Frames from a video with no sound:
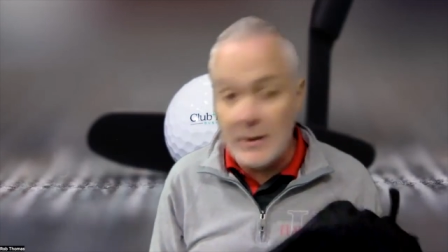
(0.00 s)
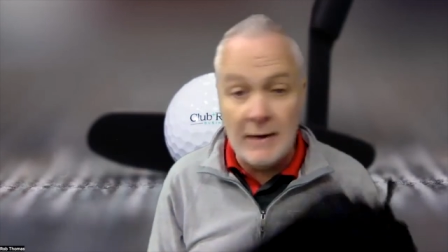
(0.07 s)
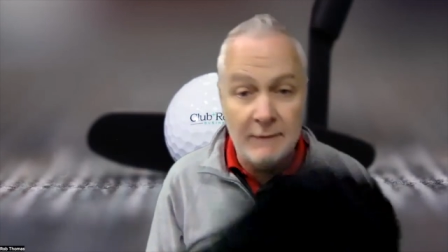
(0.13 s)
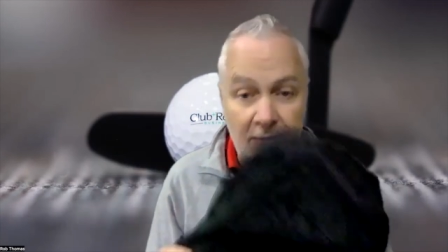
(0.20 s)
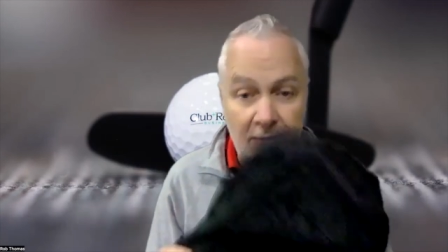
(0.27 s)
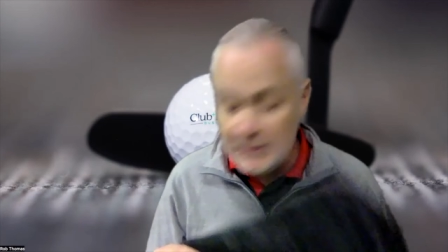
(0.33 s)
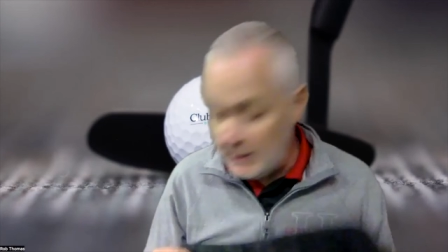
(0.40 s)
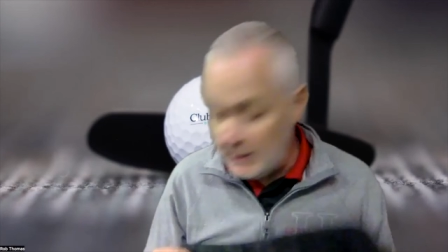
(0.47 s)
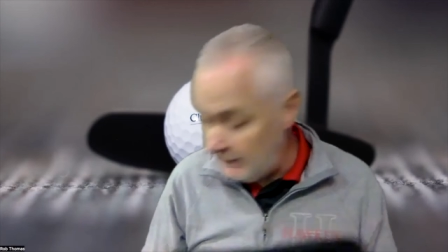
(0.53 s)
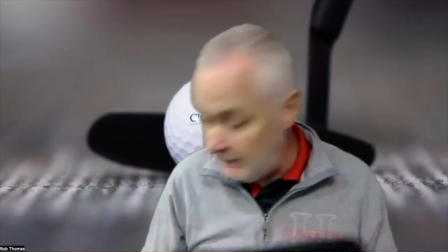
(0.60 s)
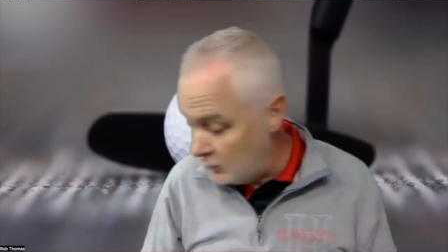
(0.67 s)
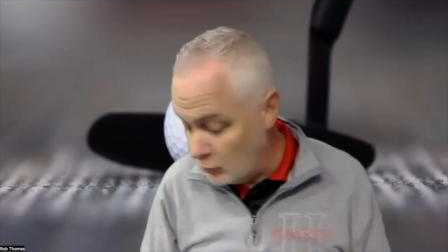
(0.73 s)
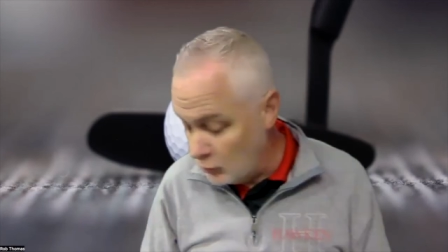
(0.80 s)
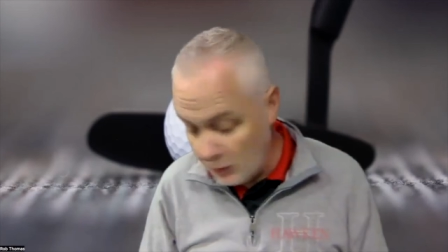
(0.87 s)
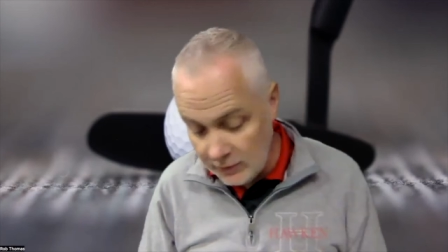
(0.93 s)
They have they've
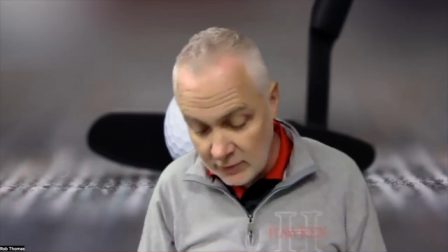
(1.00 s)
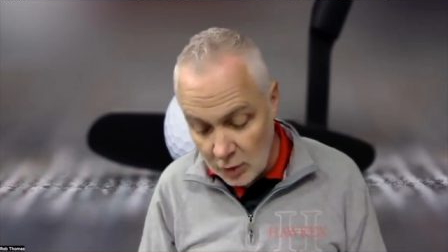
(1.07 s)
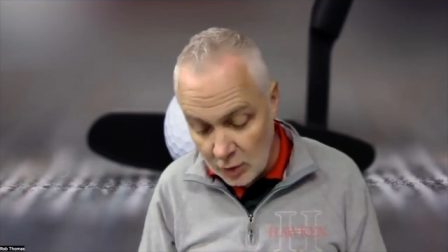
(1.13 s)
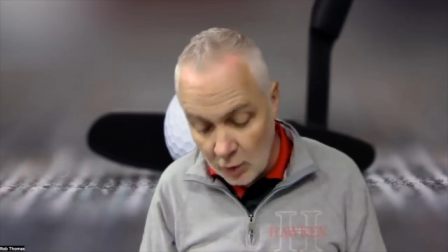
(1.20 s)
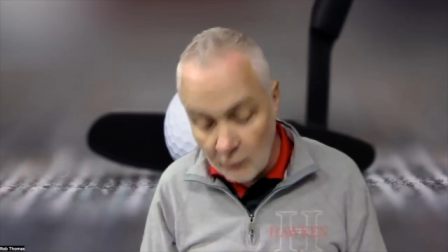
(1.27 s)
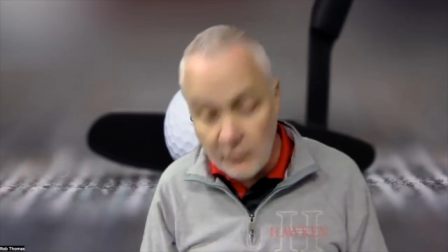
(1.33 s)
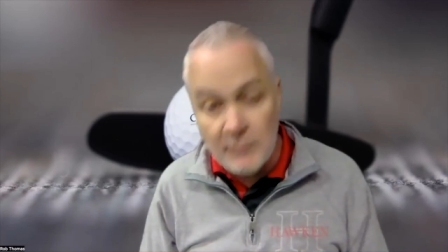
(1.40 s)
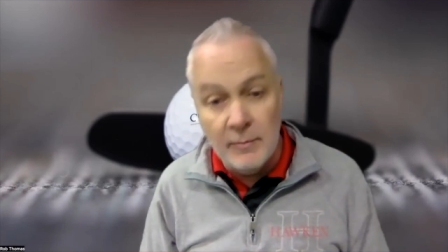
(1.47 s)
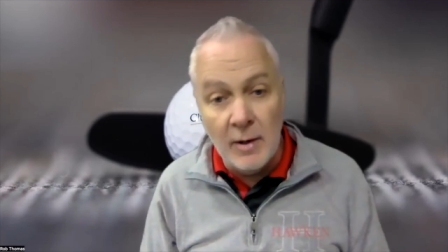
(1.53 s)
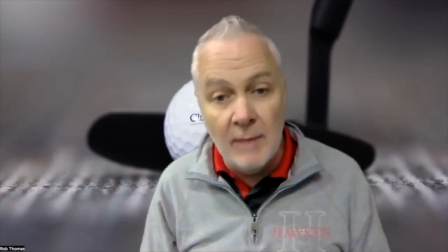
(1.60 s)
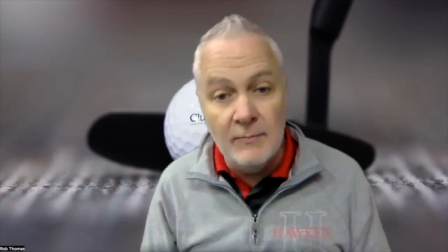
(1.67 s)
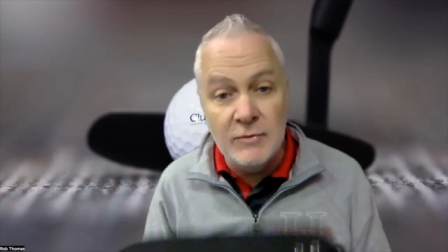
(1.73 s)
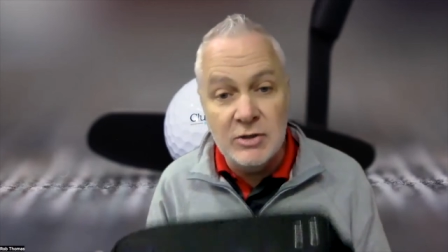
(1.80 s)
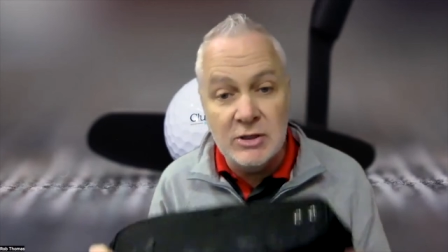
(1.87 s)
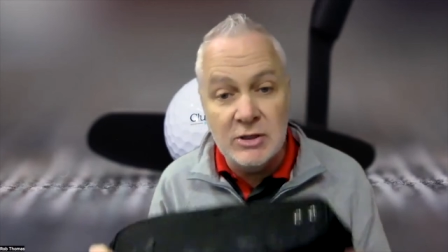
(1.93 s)
enjoyed the COVID
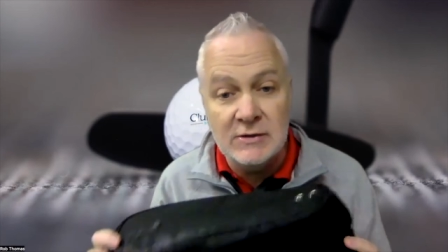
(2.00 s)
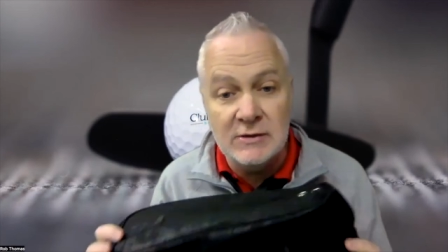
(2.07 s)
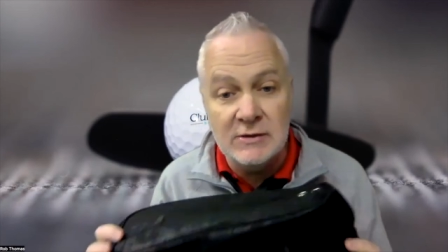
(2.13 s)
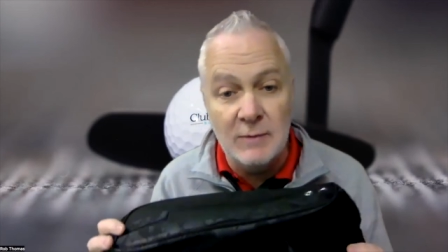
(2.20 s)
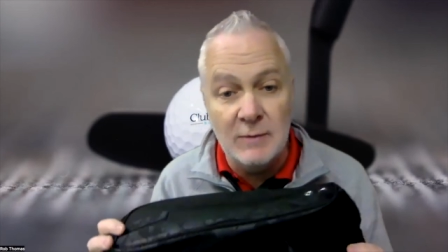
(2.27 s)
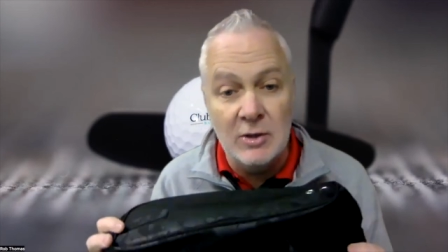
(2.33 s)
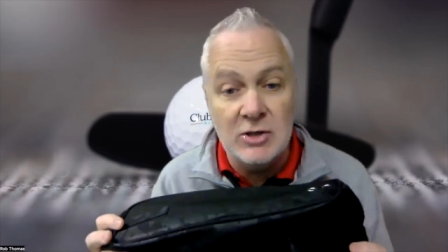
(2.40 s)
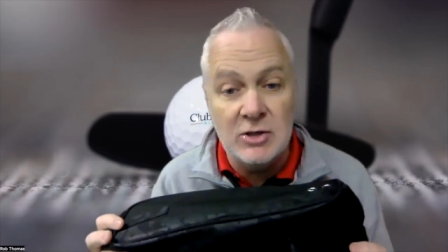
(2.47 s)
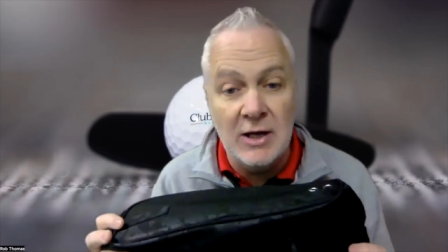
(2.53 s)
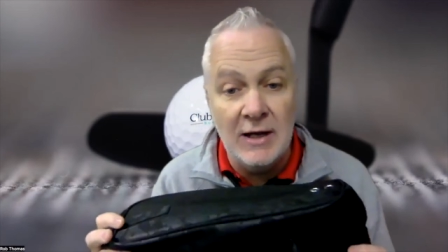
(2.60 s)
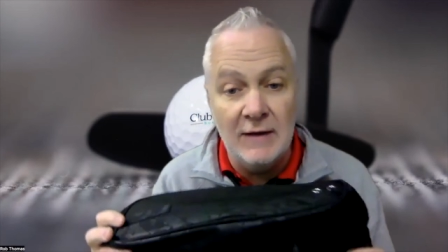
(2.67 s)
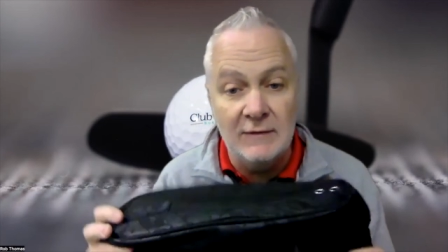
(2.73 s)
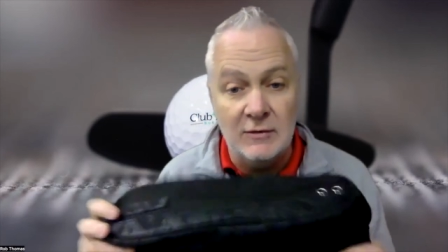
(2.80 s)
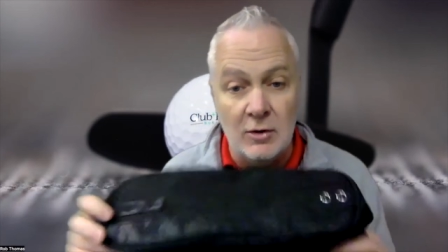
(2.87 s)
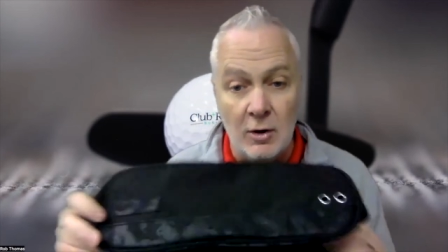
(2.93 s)
bump just as much
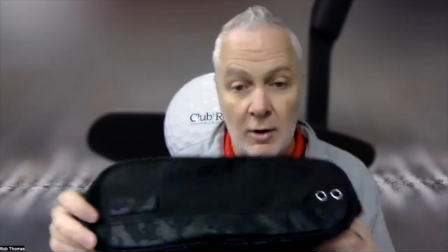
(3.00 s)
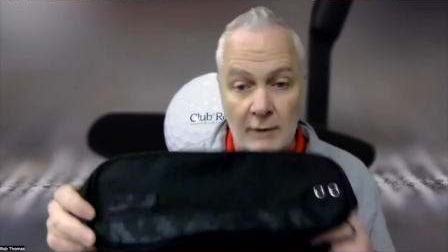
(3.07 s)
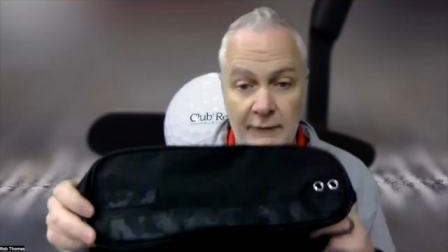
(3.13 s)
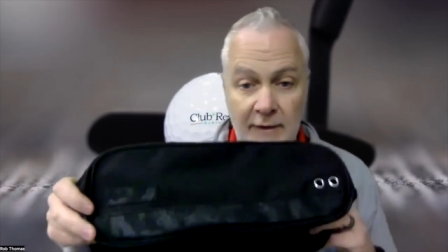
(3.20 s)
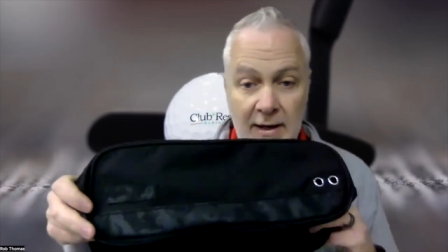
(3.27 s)
as golf